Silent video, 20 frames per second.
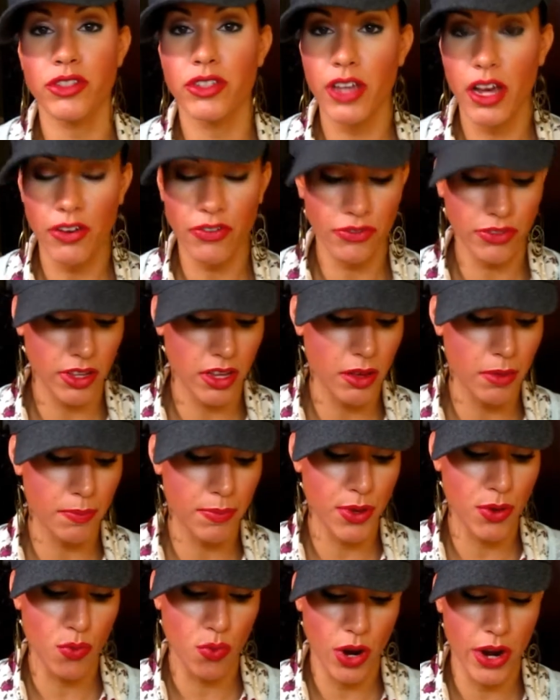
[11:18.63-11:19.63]
definitely
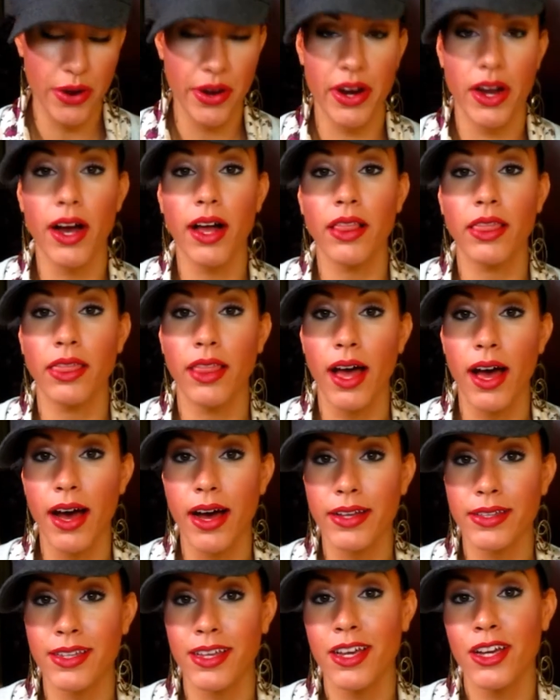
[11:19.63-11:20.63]
be wearing a
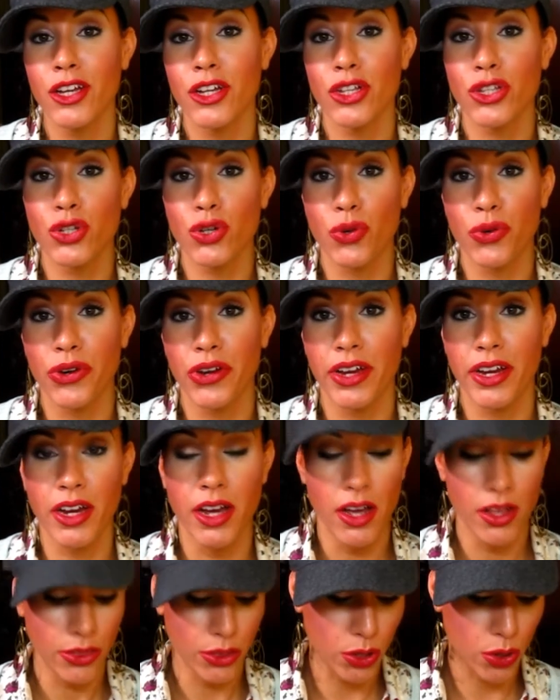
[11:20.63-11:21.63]
lot during
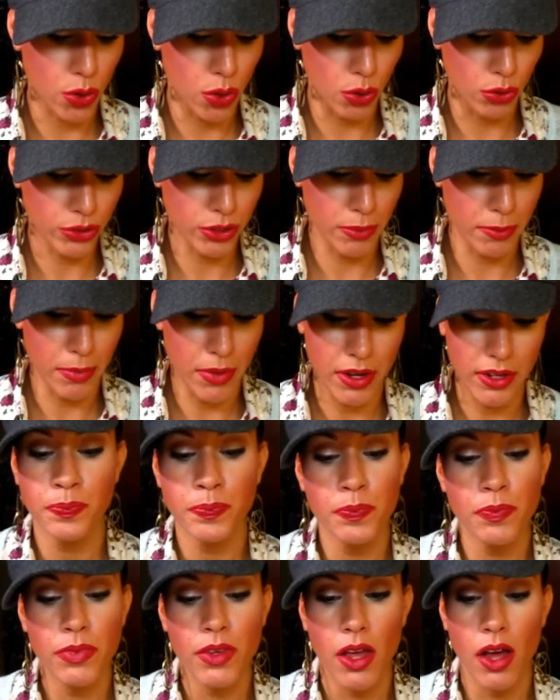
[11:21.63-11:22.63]
the colder month.